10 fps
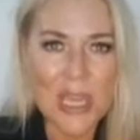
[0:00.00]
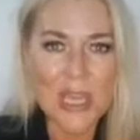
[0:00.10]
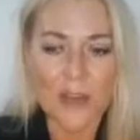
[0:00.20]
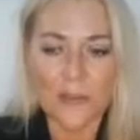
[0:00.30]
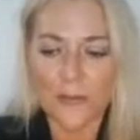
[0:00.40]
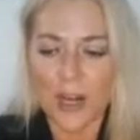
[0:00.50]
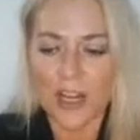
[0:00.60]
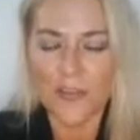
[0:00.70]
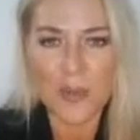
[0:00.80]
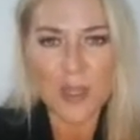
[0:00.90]
afraid
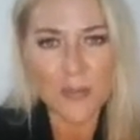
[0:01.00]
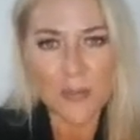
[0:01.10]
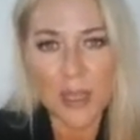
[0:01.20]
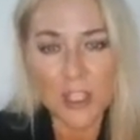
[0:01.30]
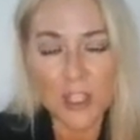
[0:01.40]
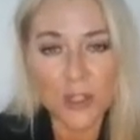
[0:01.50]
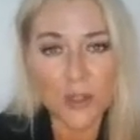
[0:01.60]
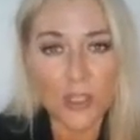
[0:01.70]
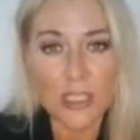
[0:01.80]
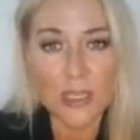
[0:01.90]
of being measured
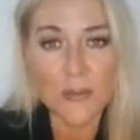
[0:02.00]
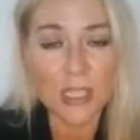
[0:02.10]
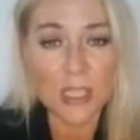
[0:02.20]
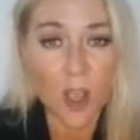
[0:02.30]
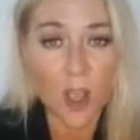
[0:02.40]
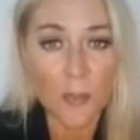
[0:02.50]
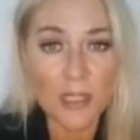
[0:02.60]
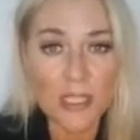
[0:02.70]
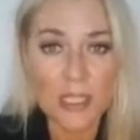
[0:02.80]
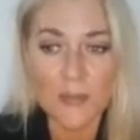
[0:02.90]
or deemed
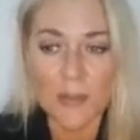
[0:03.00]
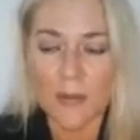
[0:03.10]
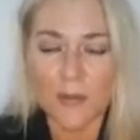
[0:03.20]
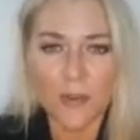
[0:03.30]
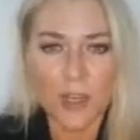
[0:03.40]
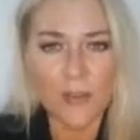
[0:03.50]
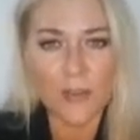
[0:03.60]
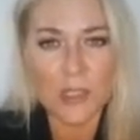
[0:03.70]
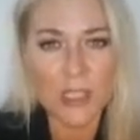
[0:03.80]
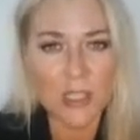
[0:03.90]
incompetent, maybe afraid of
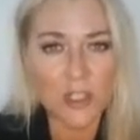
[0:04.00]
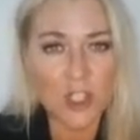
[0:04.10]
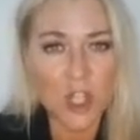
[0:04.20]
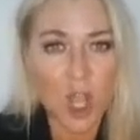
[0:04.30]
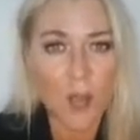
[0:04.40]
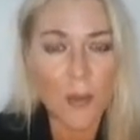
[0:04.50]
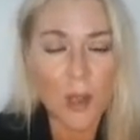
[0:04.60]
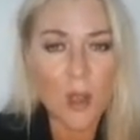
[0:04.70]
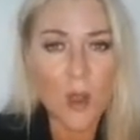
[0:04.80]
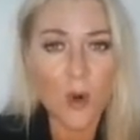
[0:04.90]
losing their job
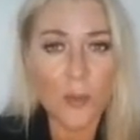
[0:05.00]
or